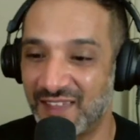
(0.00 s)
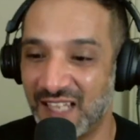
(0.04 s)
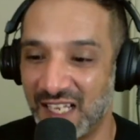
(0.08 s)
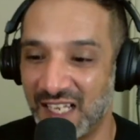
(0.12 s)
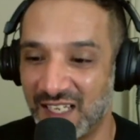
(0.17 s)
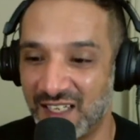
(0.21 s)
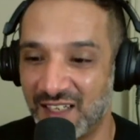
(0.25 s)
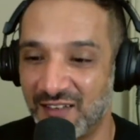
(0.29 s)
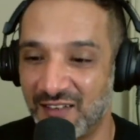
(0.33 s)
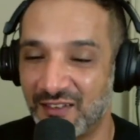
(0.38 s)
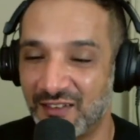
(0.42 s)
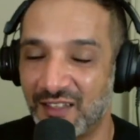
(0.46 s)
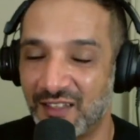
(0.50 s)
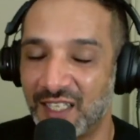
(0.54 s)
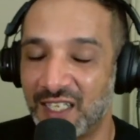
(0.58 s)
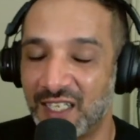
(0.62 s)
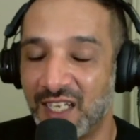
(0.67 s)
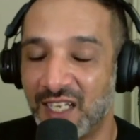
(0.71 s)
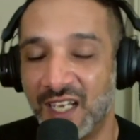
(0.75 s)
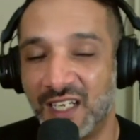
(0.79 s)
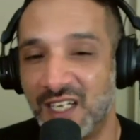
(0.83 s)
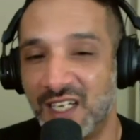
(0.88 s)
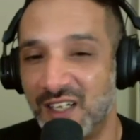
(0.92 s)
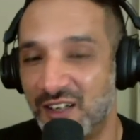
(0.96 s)
thank you,
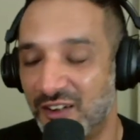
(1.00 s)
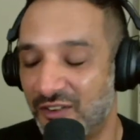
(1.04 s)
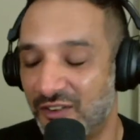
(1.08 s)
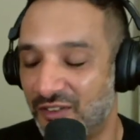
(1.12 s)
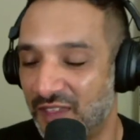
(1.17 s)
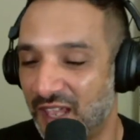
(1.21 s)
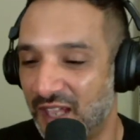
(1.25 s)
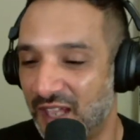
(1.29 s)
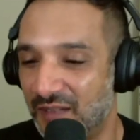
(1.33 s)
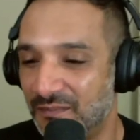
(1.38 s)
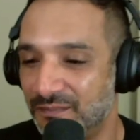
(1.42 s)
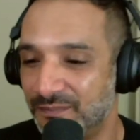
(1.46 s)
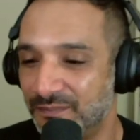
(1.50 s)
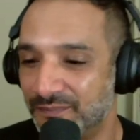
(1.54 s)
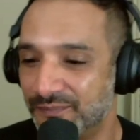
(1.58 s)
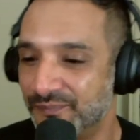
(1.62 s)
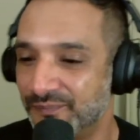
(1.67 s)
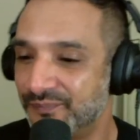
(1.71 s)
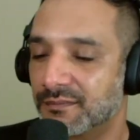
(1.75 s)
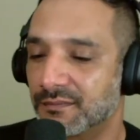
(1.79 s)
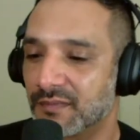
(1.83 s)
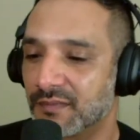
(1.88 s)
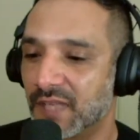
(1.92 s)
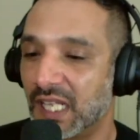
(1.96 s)
Lindy. I didn't know that.
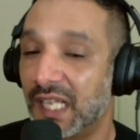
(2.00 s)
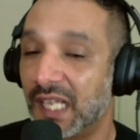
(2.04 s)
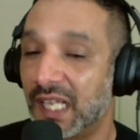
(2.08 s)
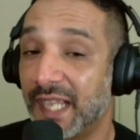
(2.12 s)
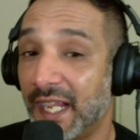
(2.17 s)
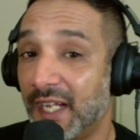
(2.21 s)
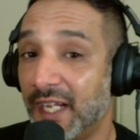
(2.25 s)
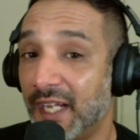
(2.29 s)
Like,